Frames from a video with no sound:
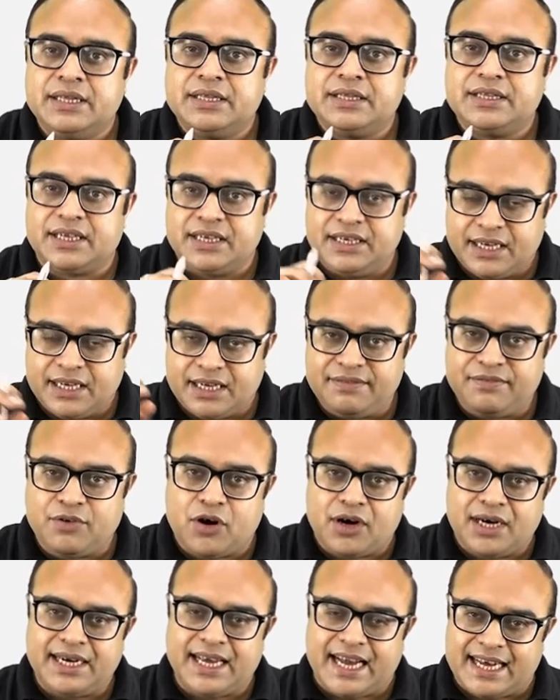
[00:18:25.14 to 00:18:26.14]
The nerve
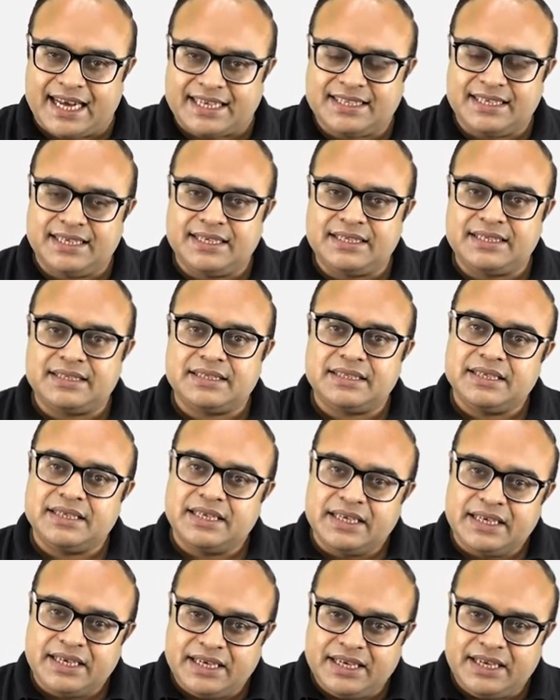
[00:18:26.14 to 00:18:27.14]
cord, as in us,
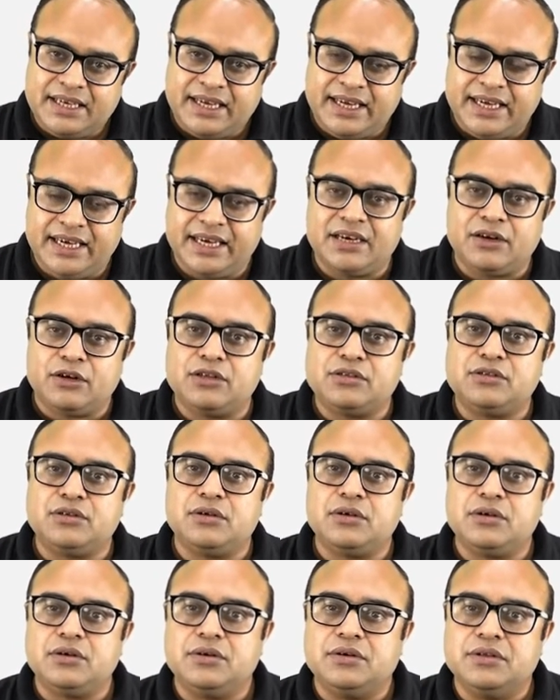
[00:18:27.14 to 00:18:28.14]
here
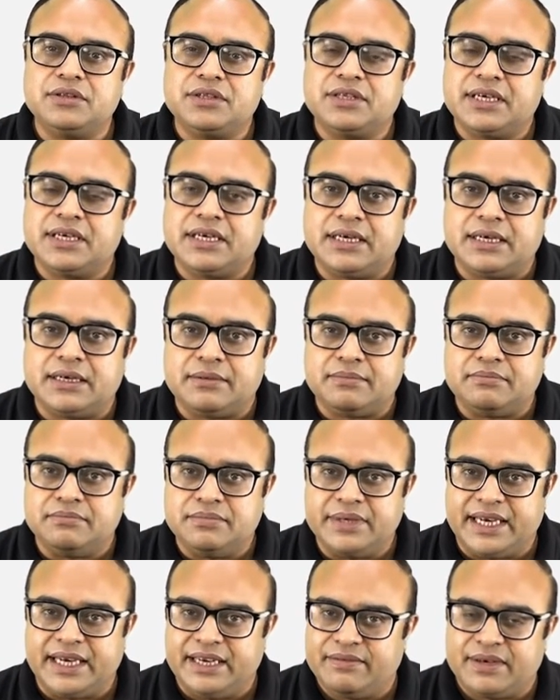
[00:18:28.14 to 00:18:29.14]
also the
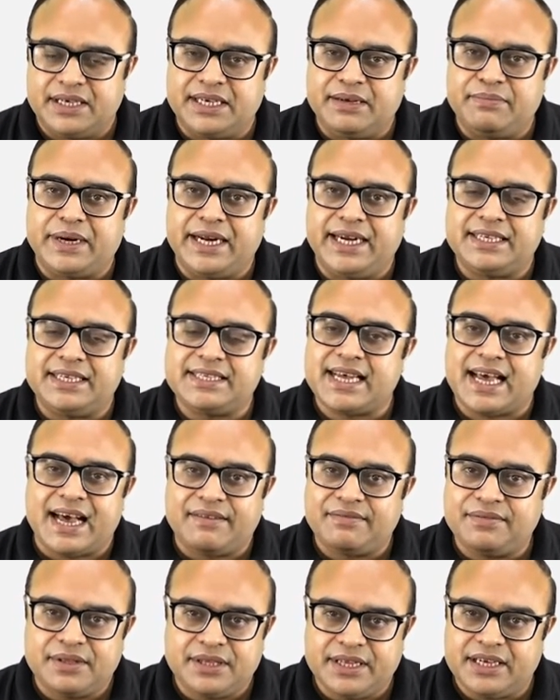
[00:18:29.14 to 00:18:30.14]
invertebrates
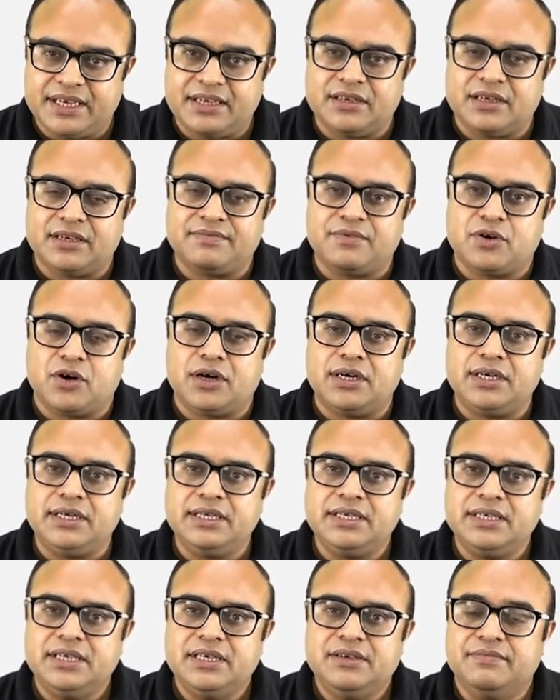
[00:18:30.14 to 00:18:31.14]
have their nerve cord
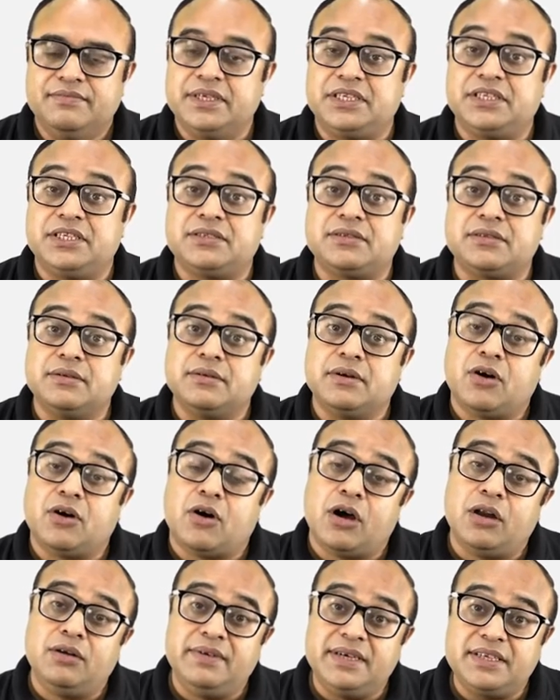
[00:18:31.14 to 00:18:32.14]
which is
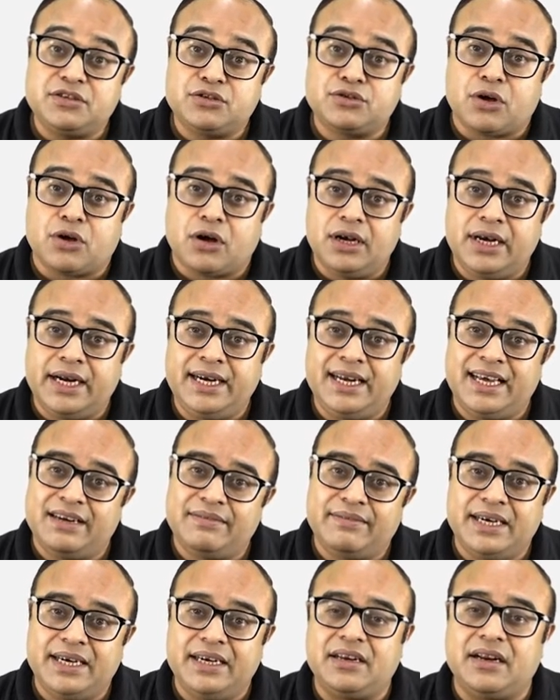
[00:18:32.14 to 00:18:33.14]
always solid and
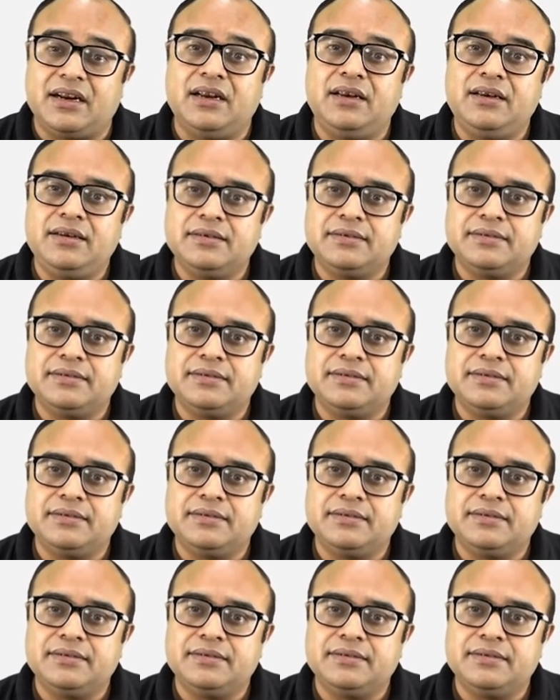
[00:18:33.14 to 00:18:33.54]
ventral.